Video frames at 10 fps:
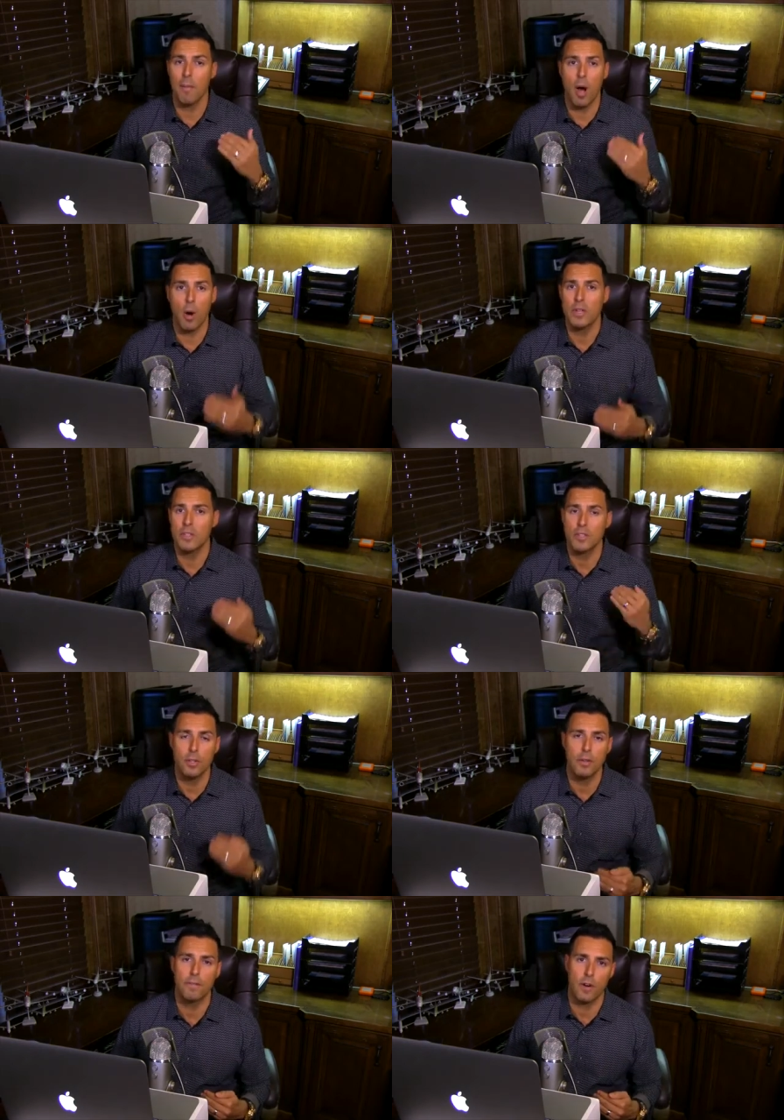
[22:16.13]
Okay. And
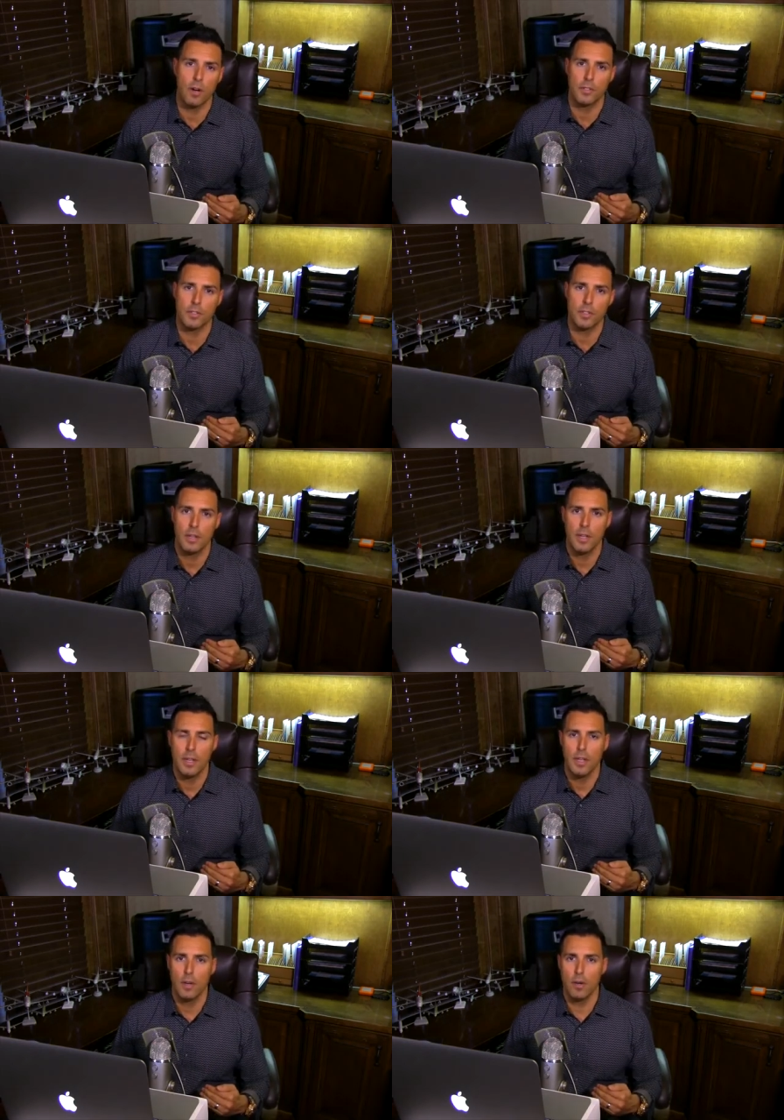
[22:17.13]
a teacher later. I'm a
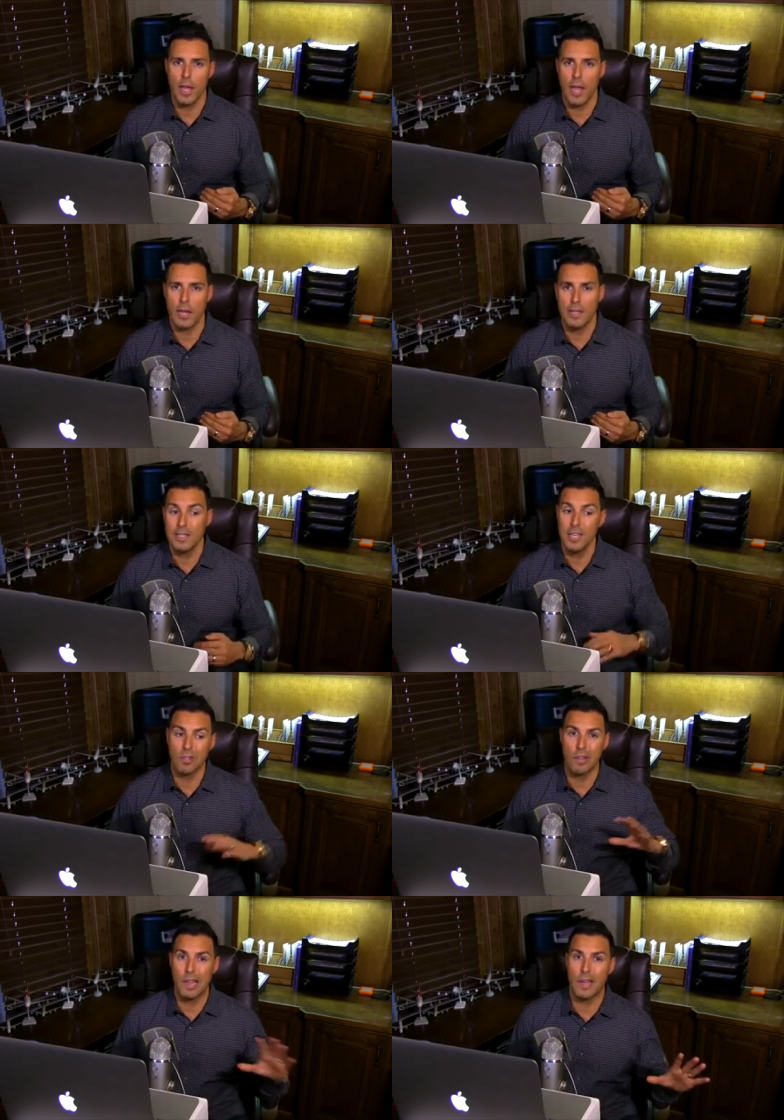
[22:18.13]
student first, guys.
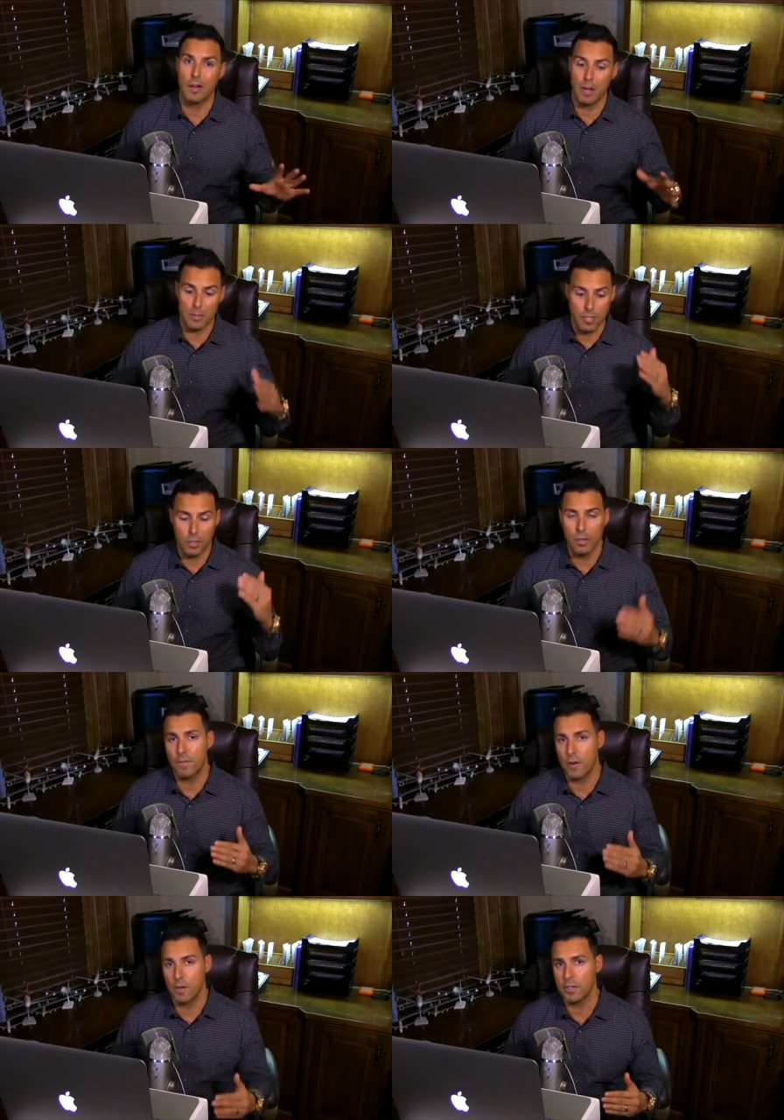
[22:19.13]
So
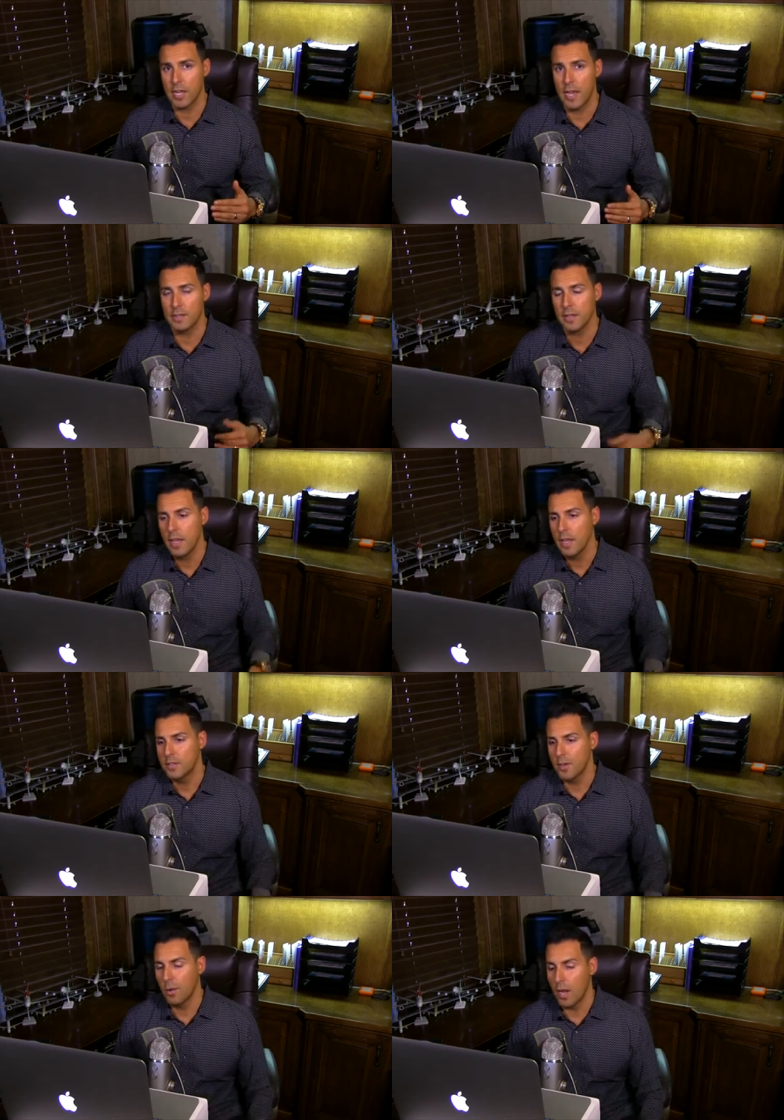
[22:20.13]
with that said, let's have an
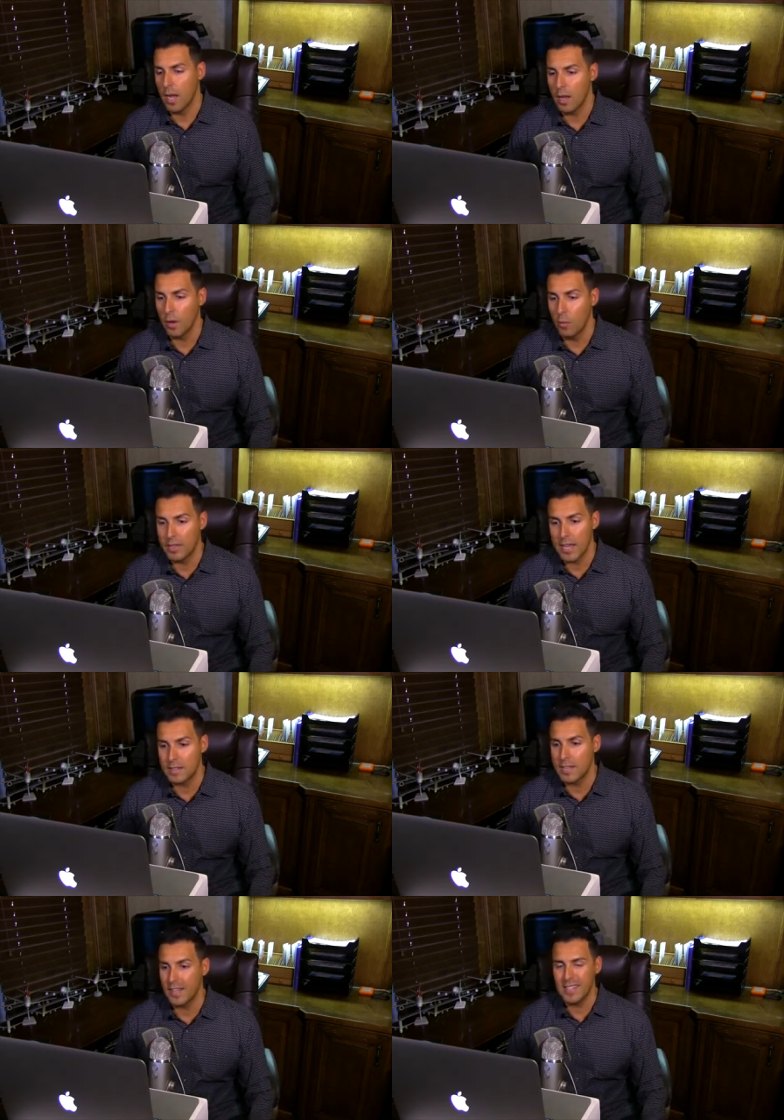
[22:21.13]
awesome week. I'm so
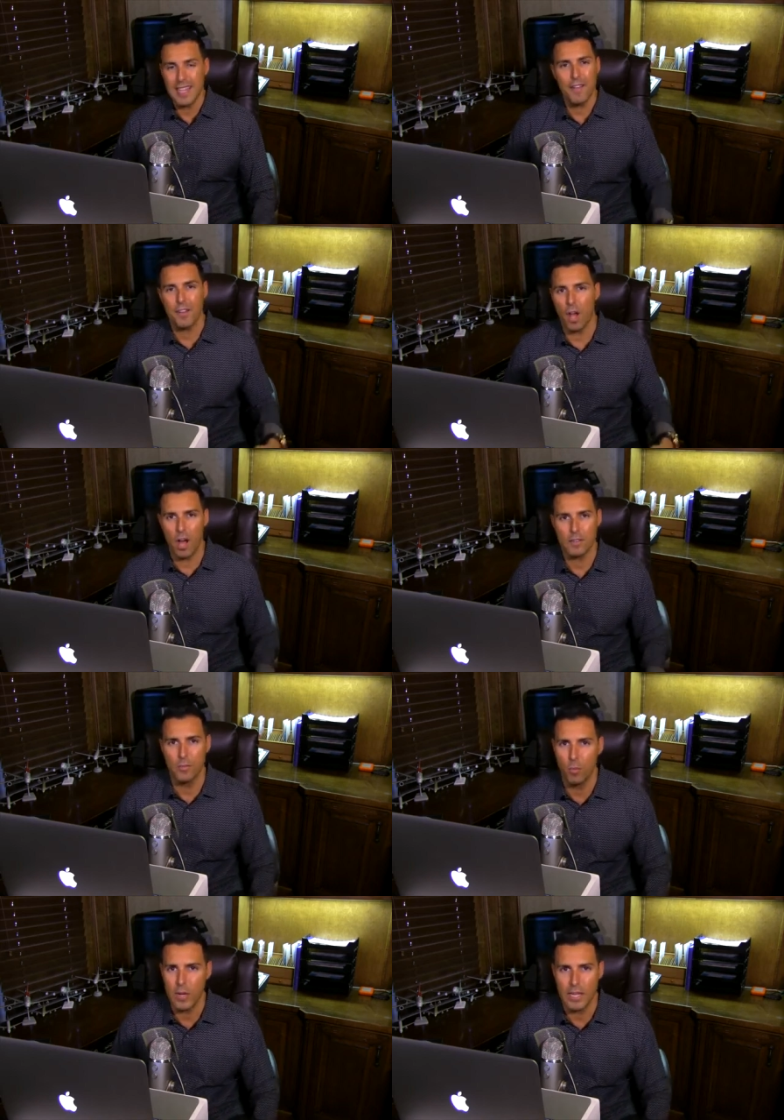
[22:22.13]
proud of you guys.
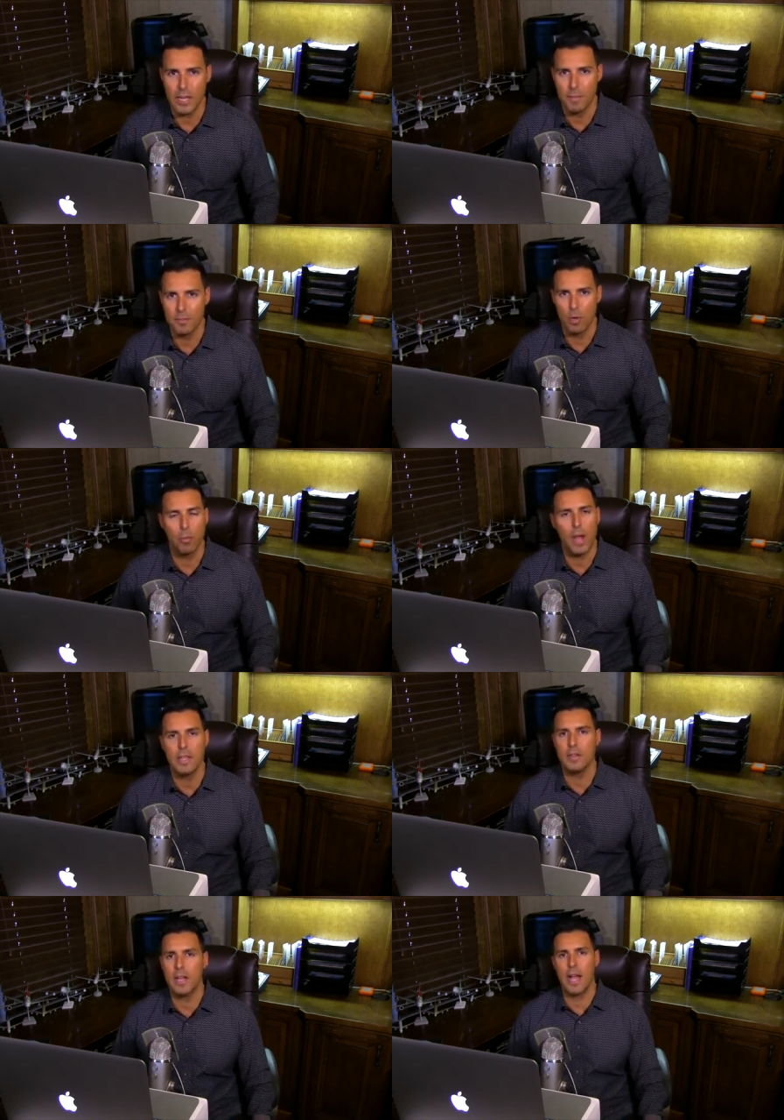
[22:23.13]
The numbers are
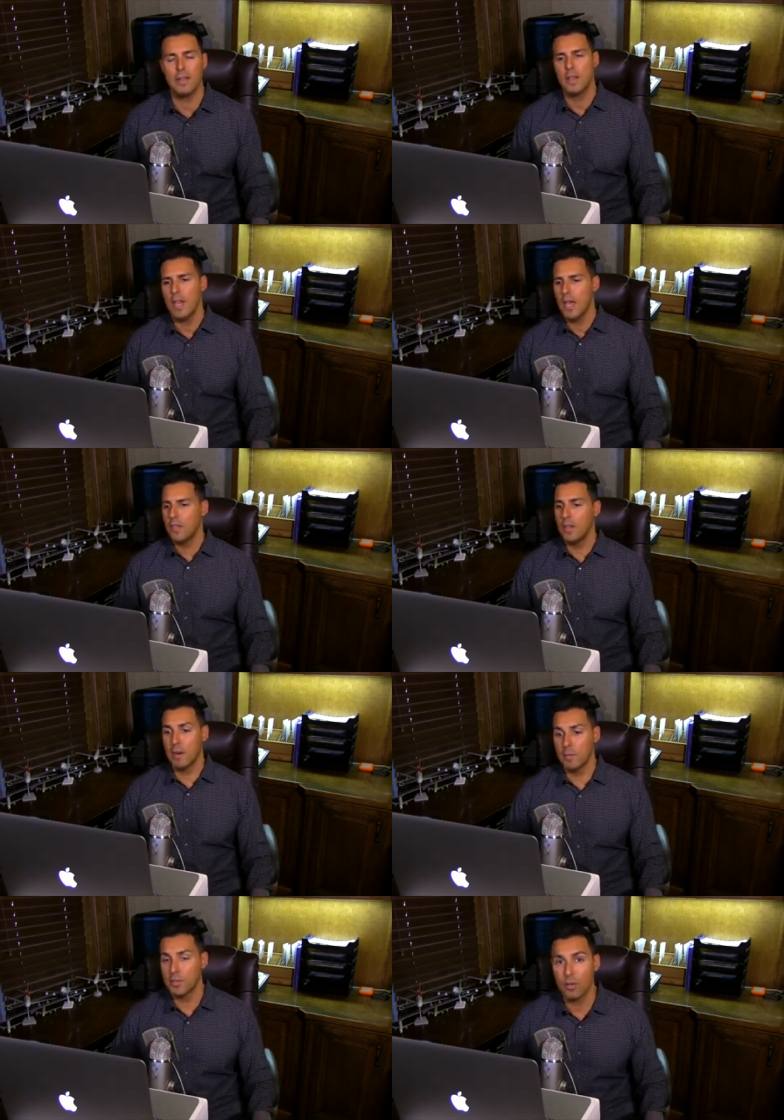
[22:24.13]
cranking once
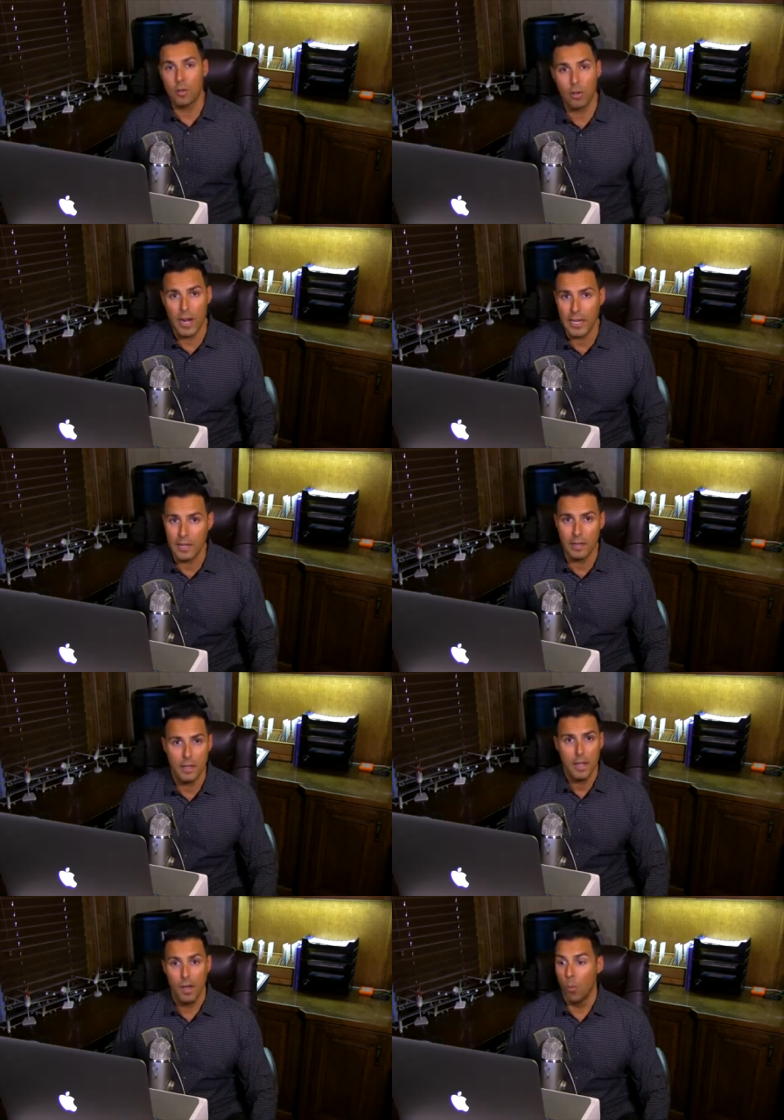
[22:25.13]
again,
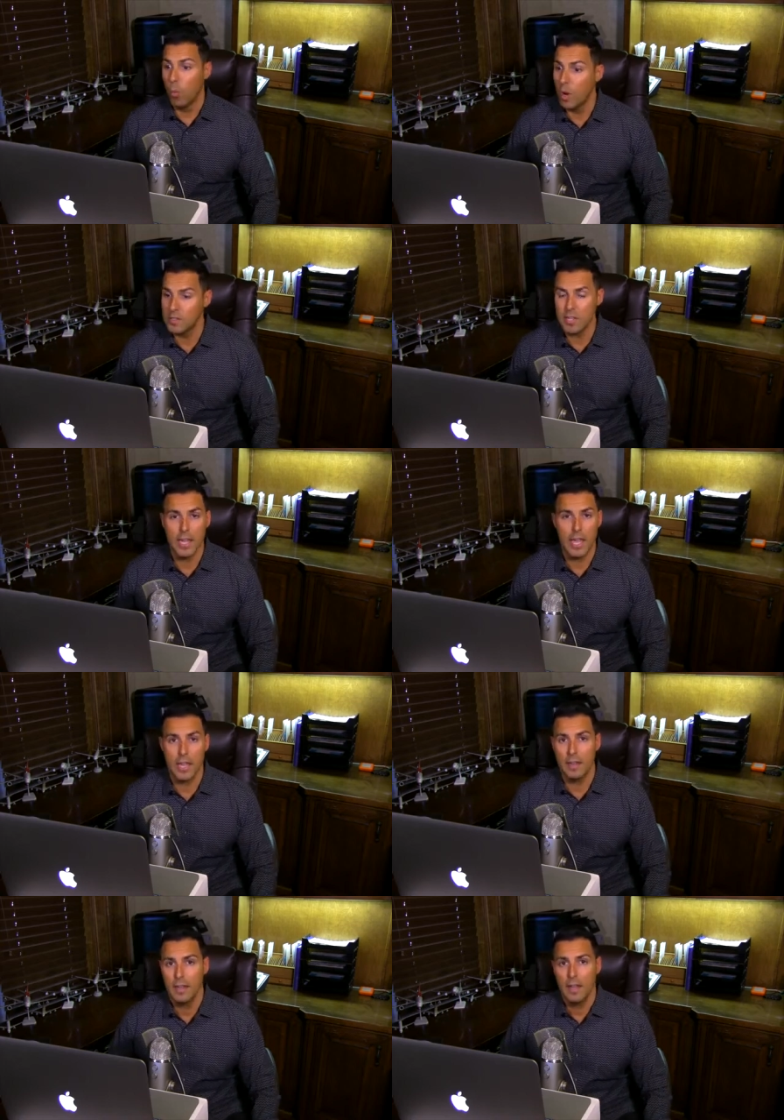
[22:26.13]
right out of the gates, out
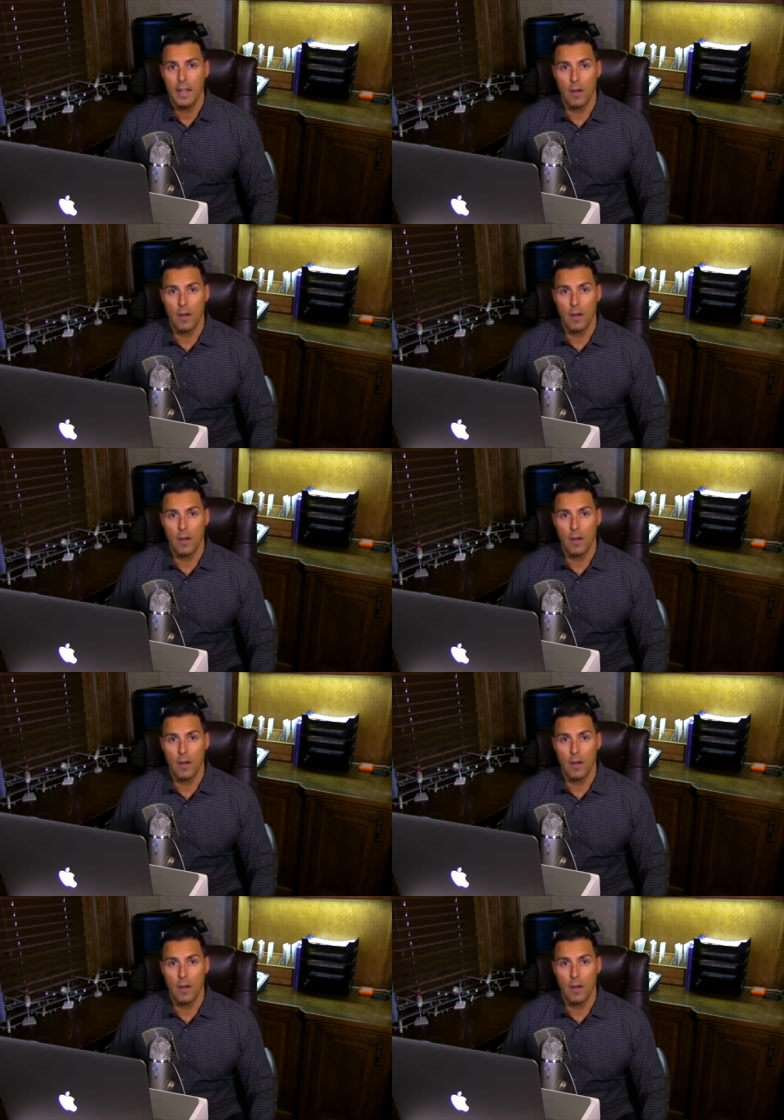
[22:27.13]
of United.